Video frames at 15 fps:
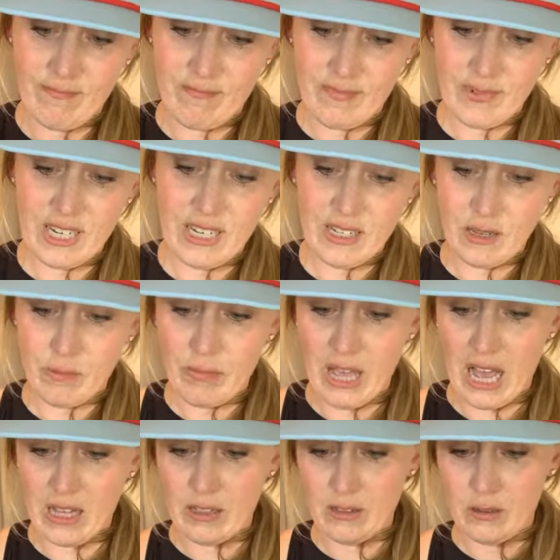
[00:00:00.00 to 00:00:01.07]
tease it
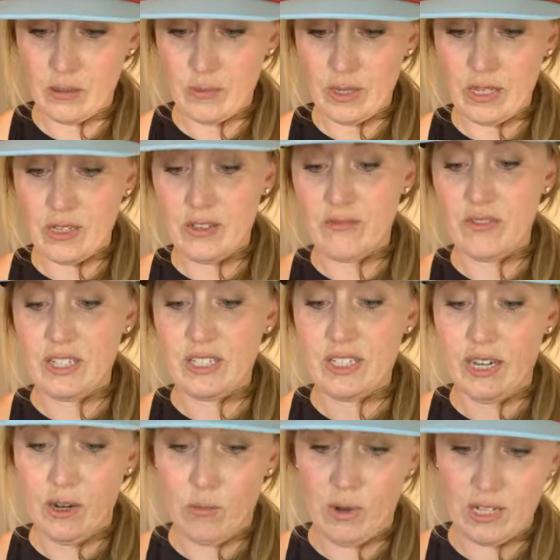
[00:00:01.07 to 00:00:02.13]
back a little bit. Convince
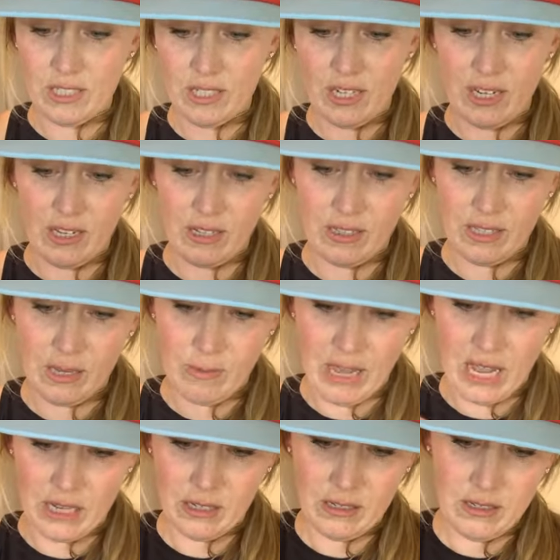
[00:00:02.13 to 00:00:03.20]
it wants to lay back.